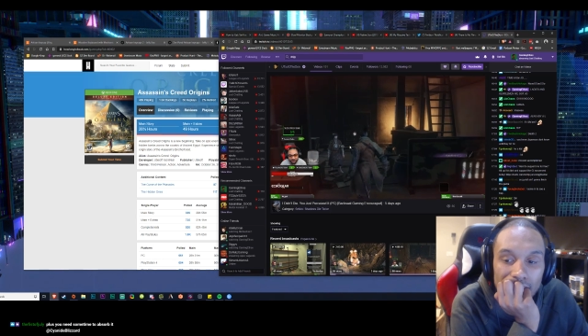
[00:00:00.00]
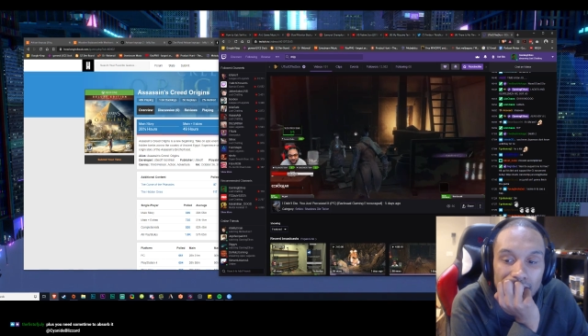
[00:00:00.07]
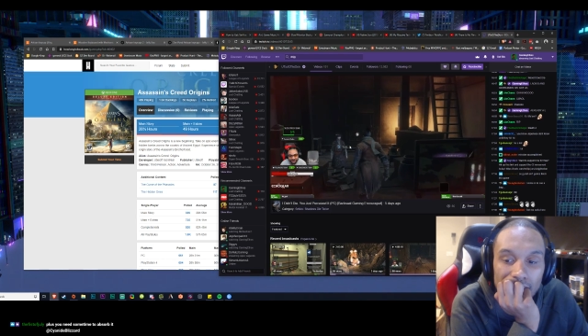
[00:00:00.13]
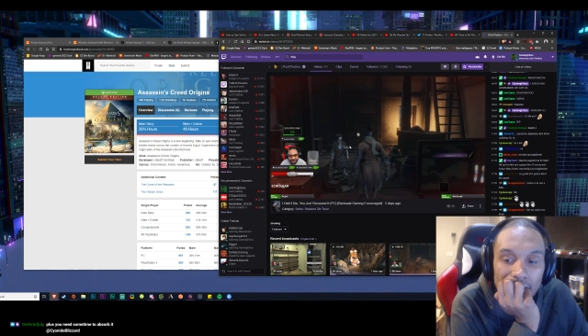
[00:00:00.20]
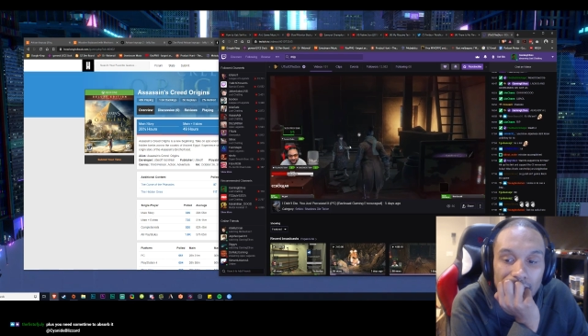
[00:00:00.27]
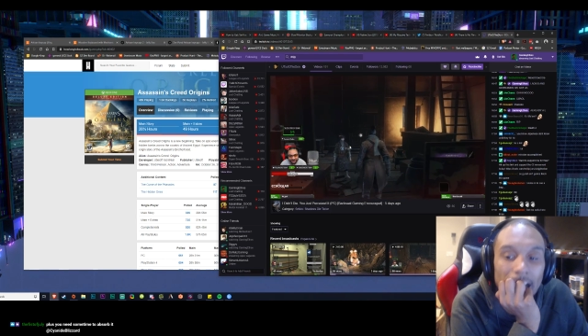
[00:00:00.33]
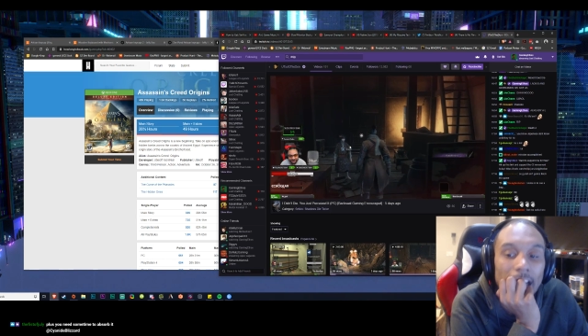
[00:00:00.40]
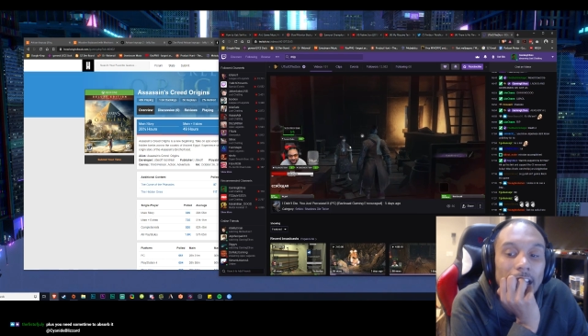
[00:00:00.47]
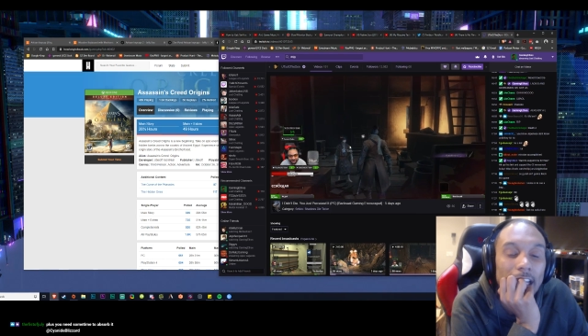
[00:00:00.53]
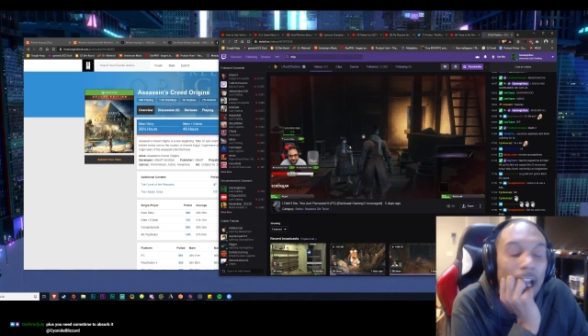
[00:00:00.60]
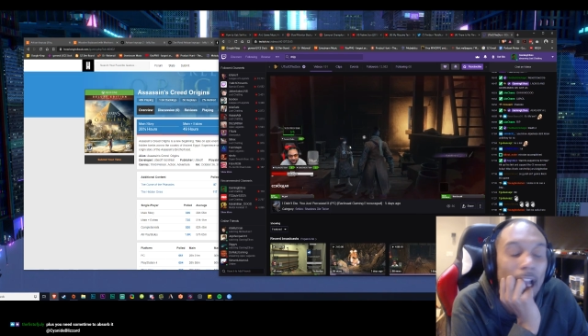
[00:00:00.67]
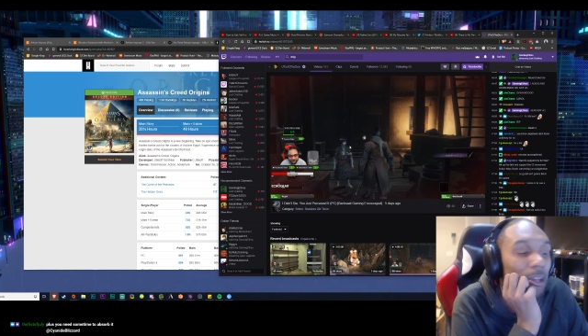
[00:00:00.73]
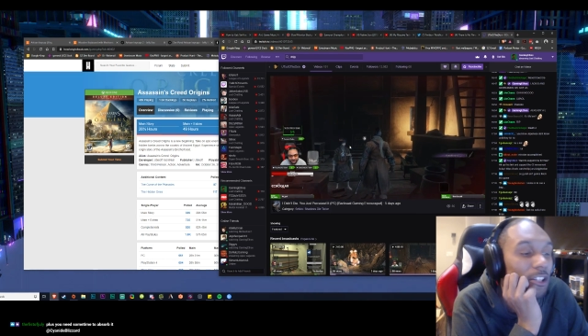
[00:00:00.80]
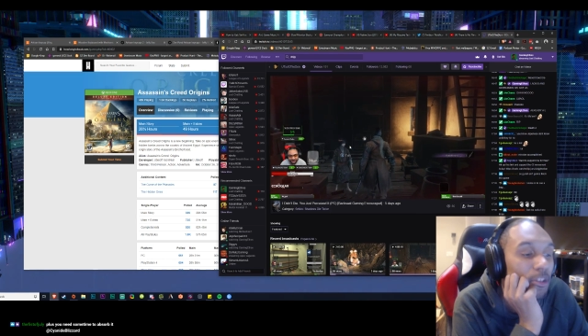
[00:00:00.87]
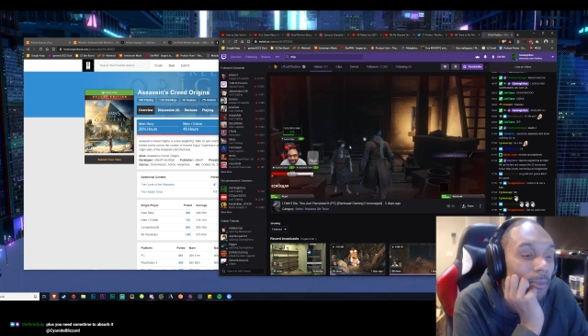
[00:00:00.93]
Right. I
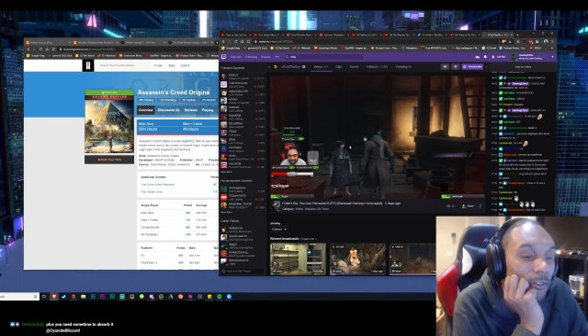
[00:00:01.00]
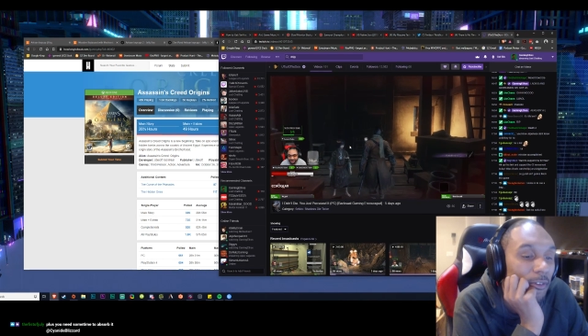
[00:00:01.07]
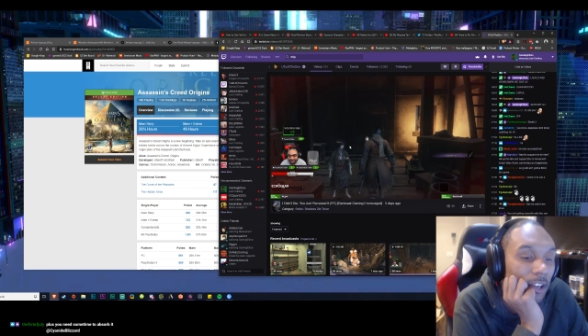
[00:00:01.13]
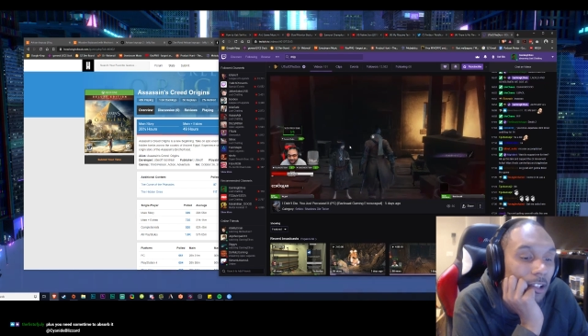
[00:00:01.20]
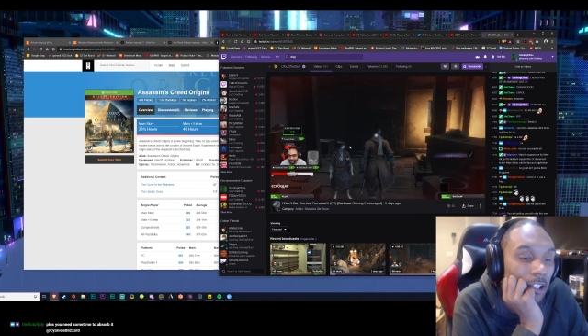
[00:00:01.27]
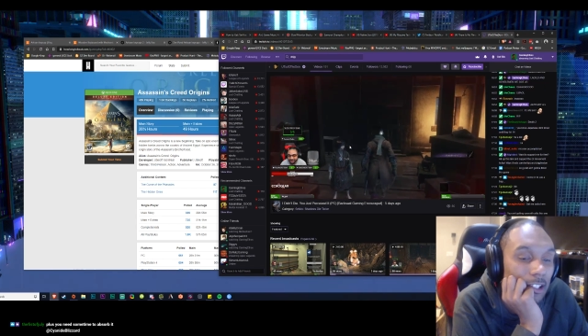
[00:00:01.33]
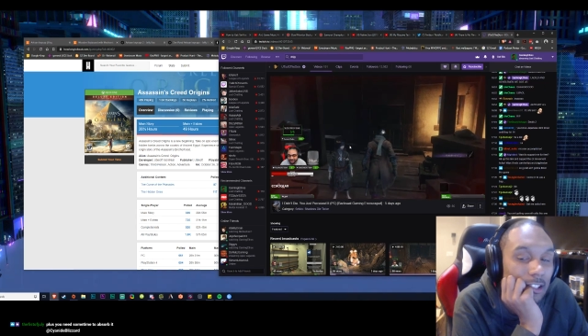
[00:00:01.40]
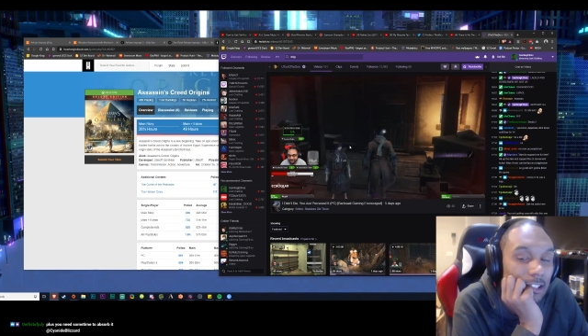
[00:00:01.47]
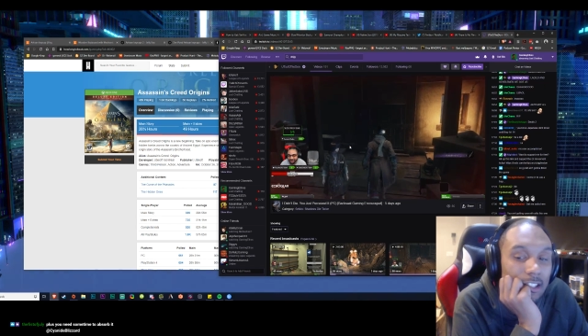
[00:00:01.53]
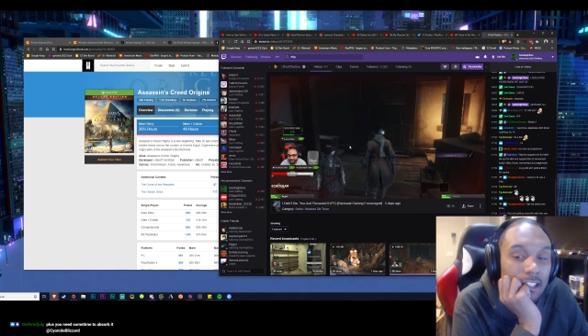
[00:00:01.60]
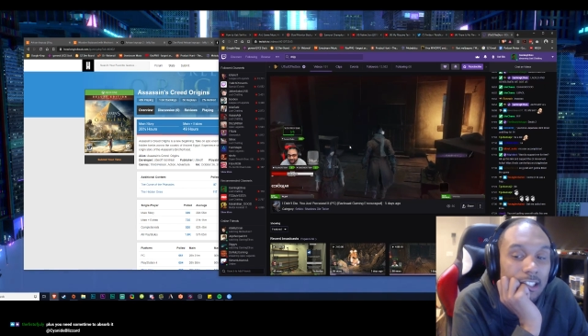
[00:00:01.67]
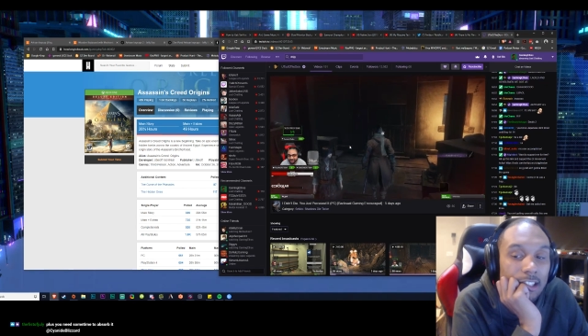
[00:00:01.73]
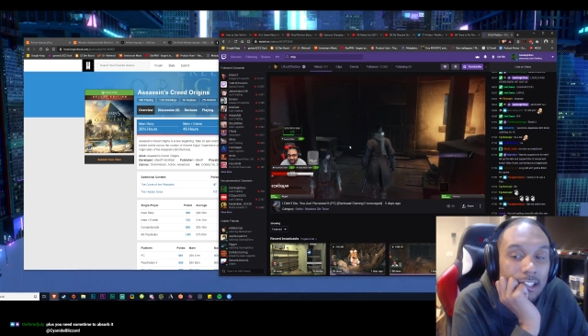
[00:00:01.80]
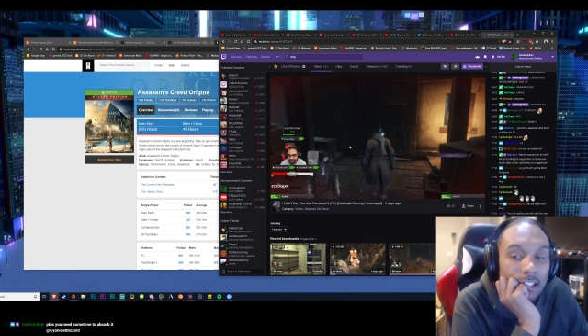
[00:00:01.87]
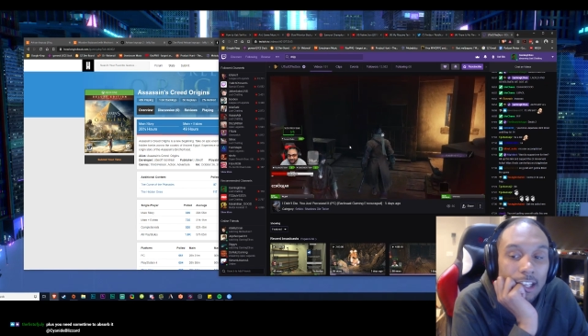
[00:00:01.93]
mean, to be fair, like
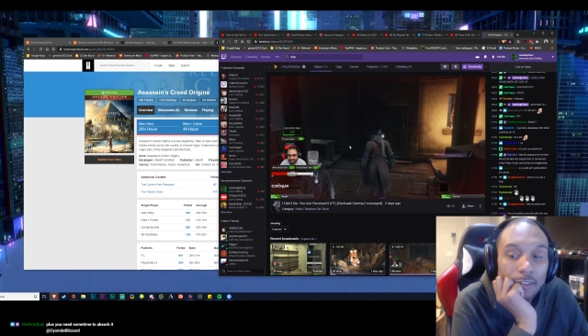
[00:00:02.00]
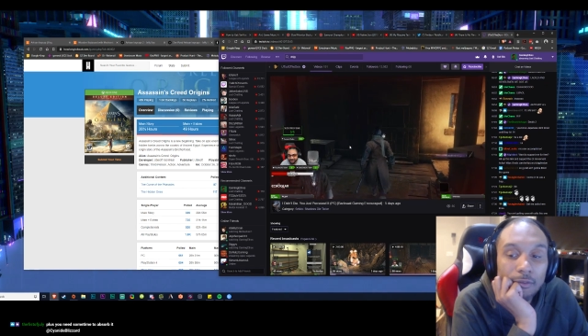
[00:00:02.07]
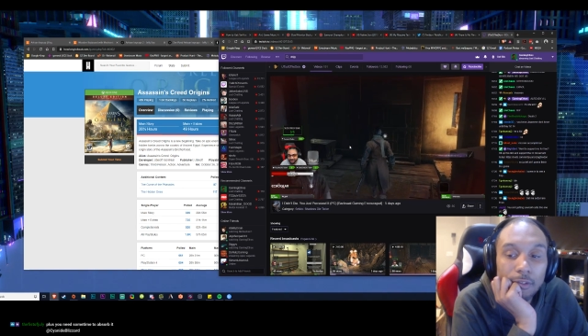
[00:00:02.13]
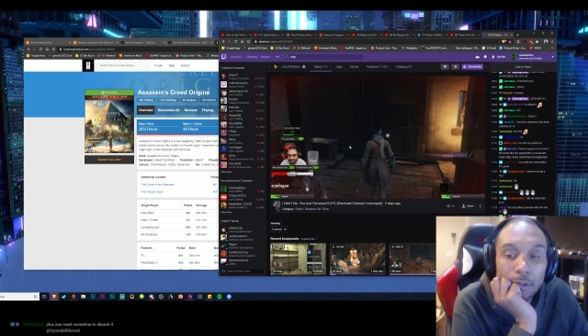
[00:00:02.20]
to give